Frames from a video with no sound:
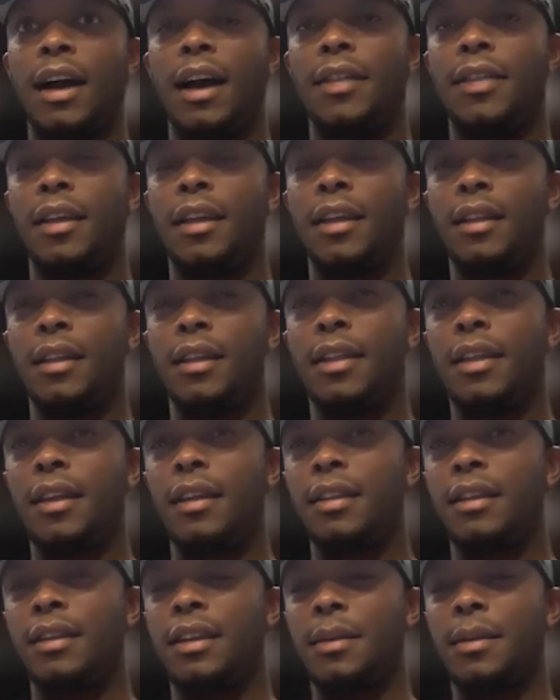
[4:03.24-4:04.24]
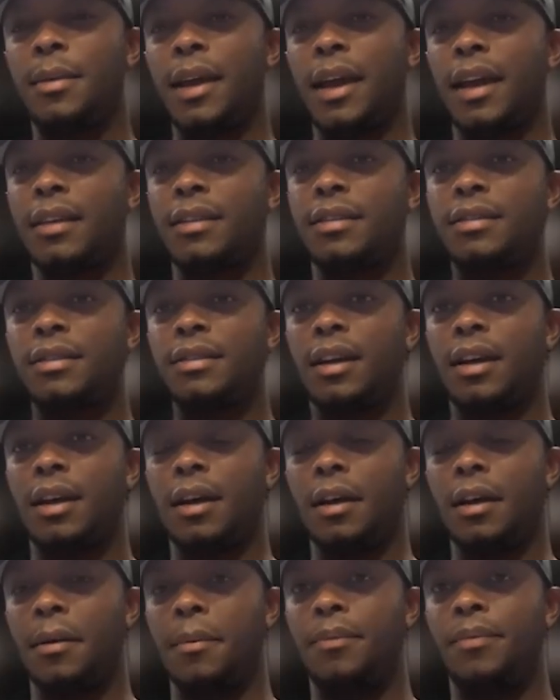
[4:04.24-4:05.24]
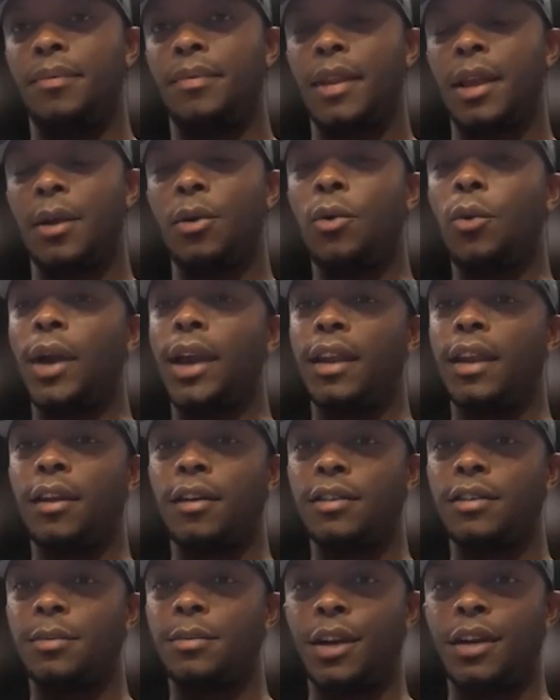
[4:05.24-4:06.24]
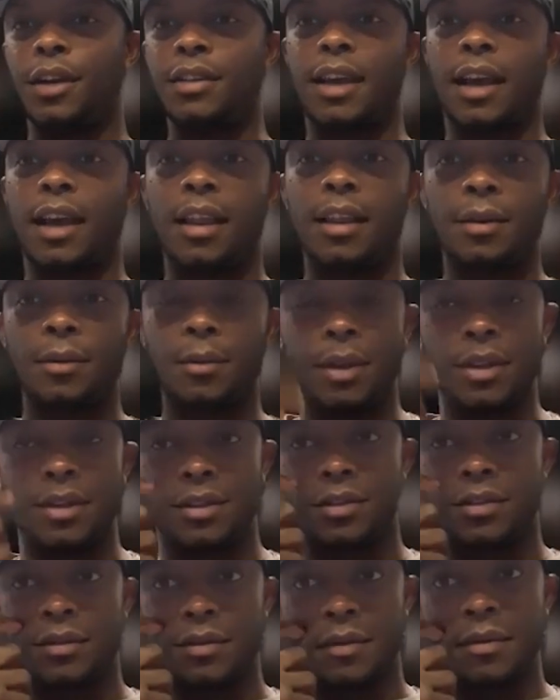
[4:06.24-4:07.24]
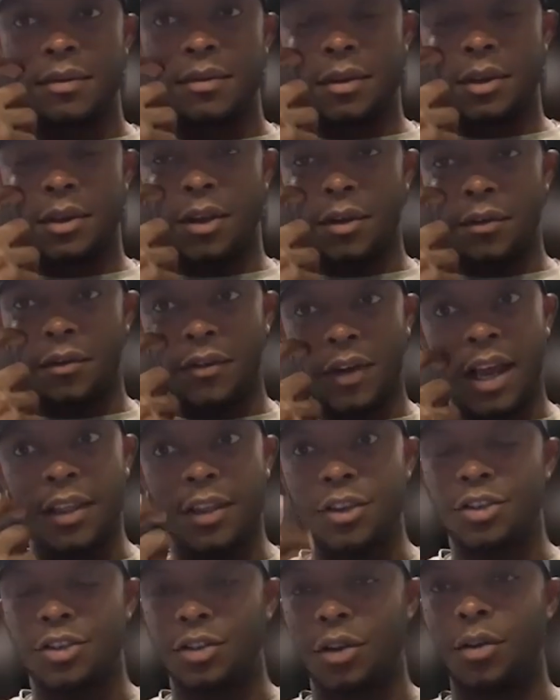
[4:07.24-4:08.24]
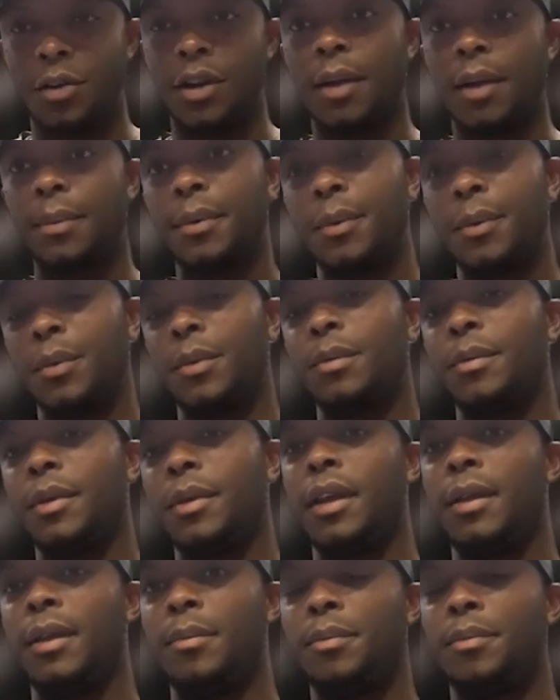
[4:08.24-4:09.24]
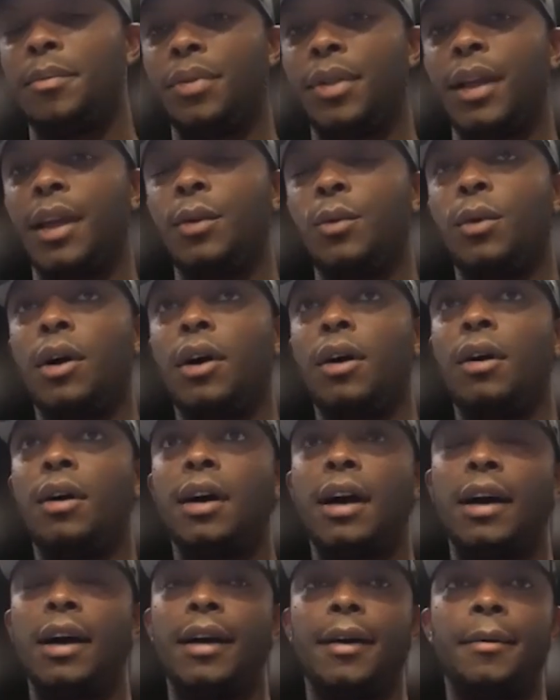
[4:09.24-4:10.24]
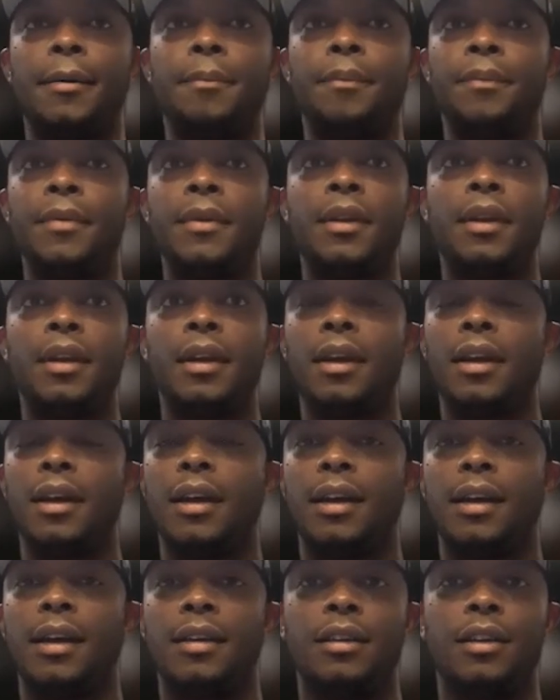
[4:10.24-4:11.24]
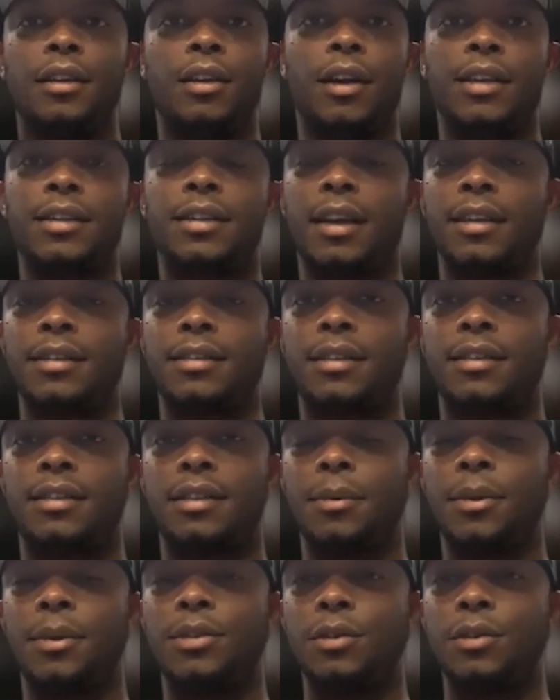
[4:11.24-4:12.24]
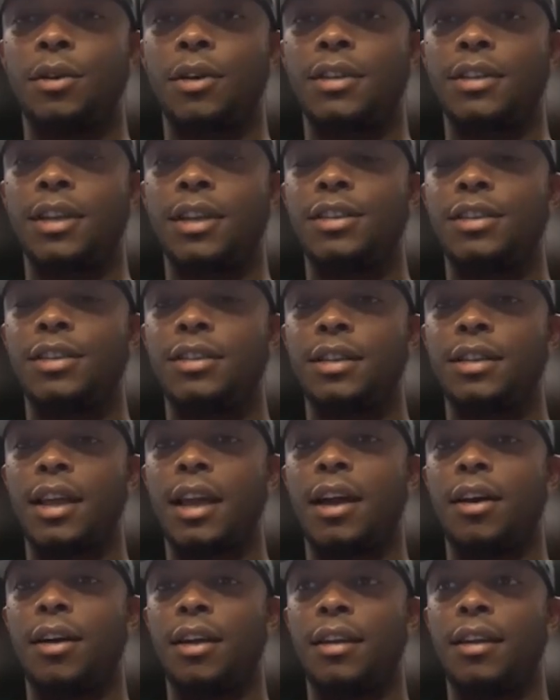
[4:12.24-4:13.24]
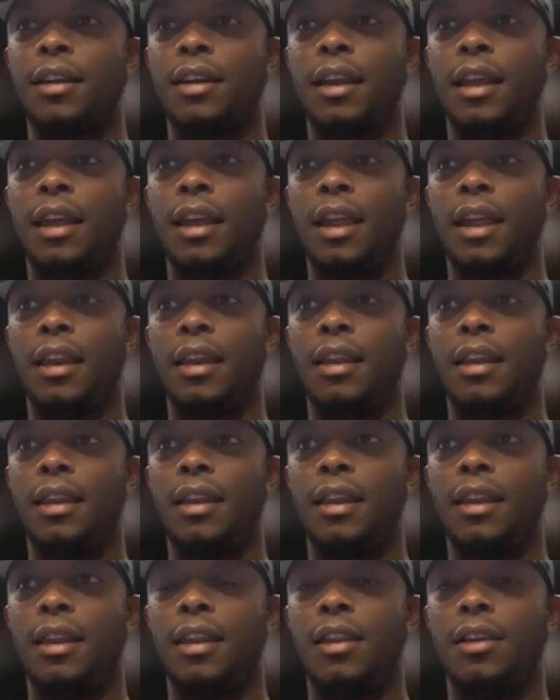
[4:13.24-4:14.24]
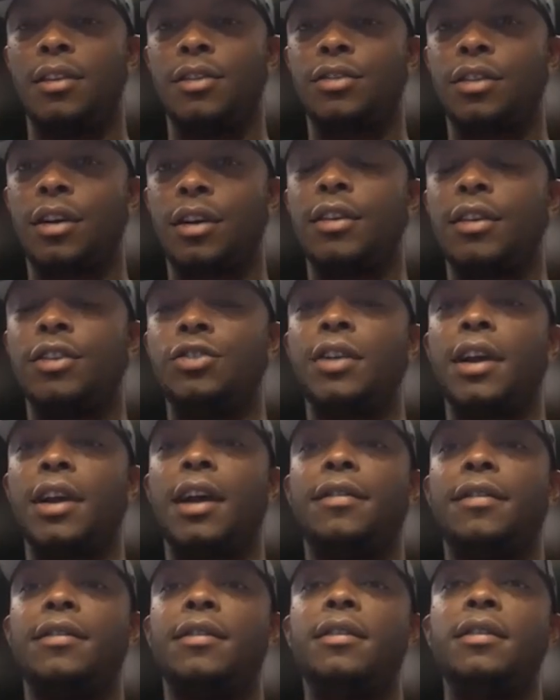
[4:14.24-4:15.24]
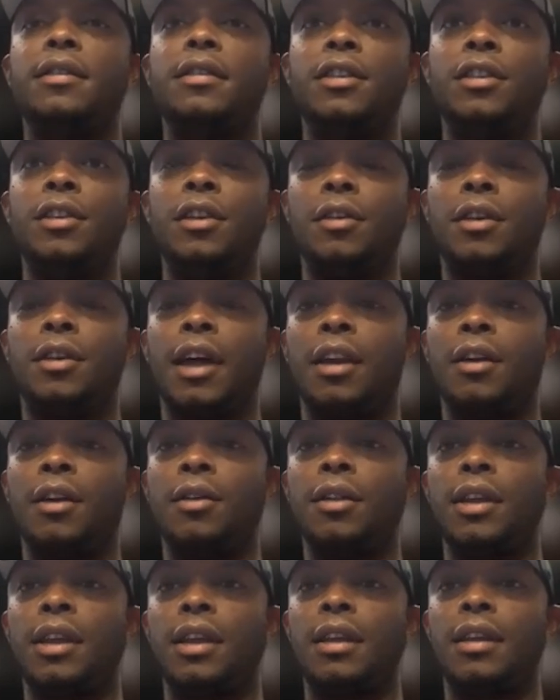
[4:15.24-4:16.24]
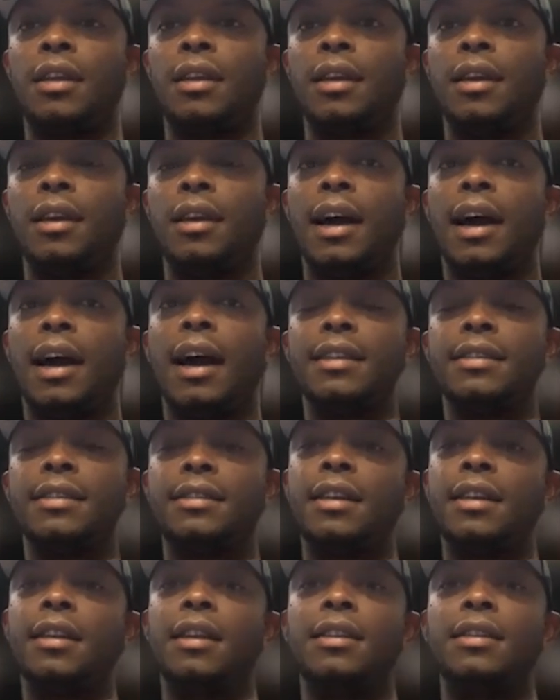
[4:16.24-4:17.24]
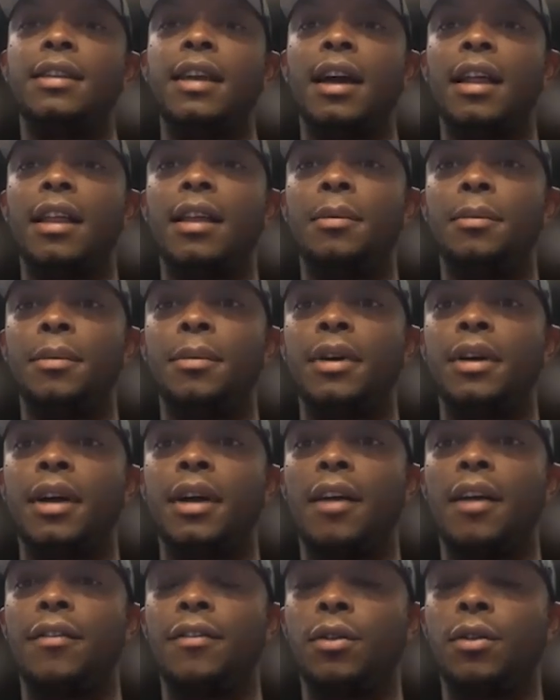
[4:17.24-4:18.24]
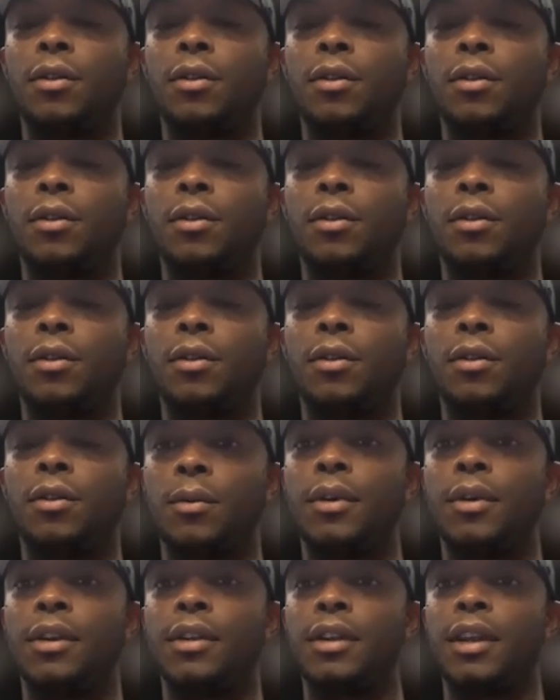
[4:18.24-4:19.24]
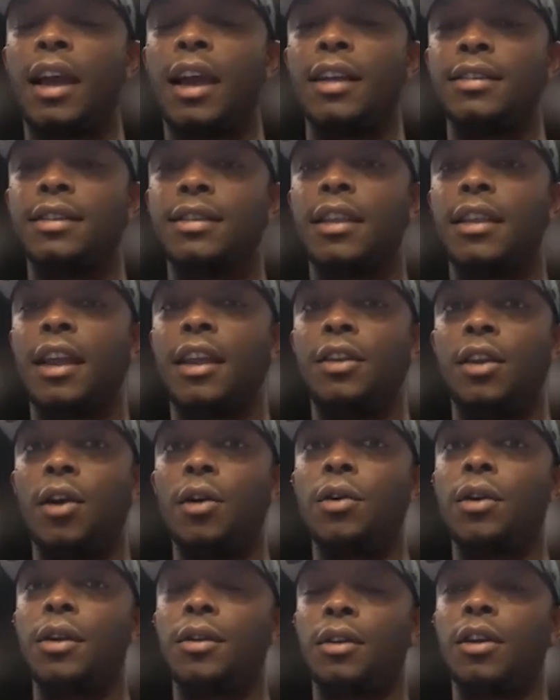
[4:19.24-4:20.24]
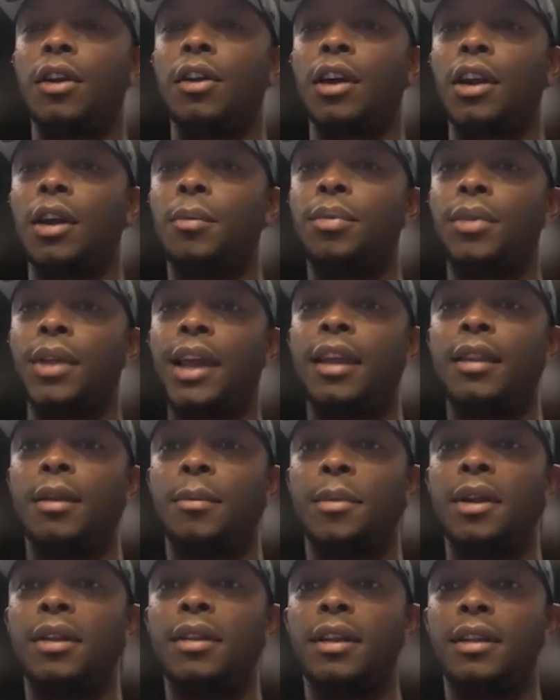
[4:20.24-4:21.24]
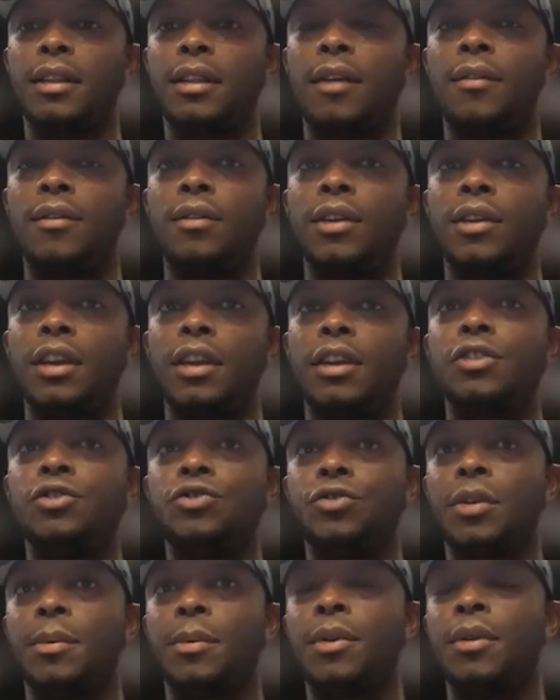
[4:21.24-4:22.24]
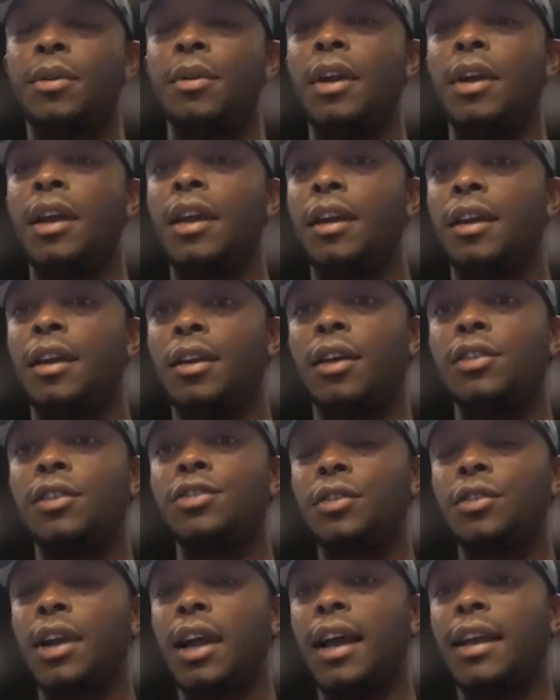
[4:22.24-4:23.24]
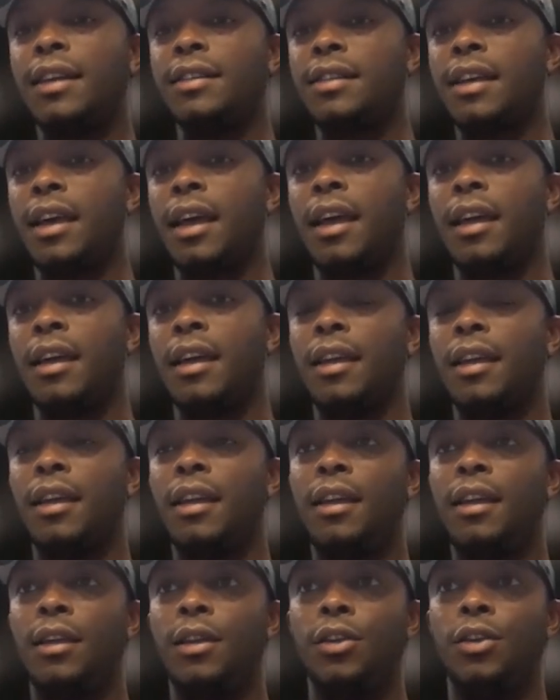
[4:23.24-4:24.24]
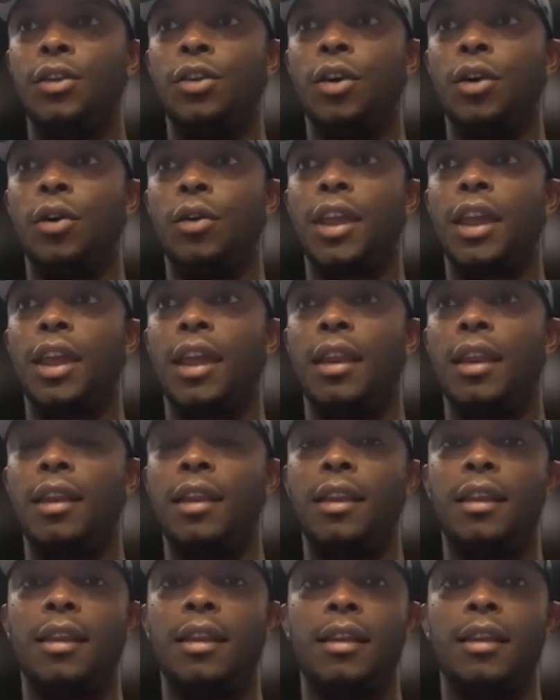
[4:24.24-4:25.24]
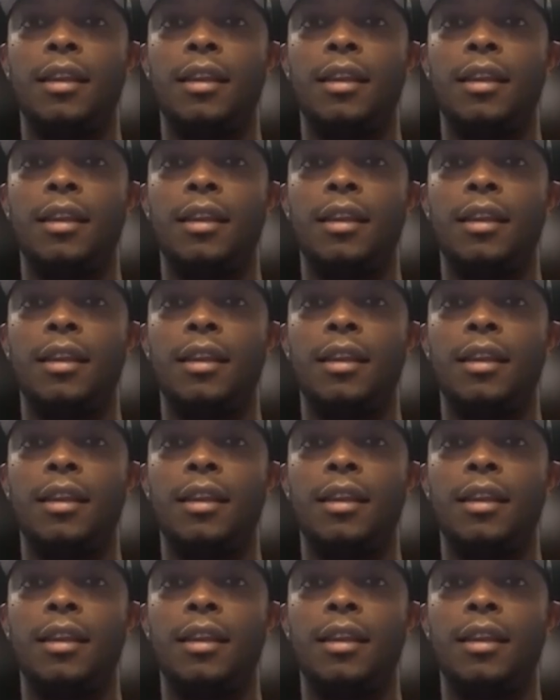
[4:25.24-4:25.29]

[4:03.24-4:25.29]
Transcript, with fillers: think I think the D um, they were waiting on some young talent, which you know finally showed up and, and played well. Um, you know, I, I, see some of these organizations now, and and they're starting to draft. You know, not only high ceiling talent, but high floor talent, what guys that they know can, are going to play at the big league level and can contribute, and also guys that you know can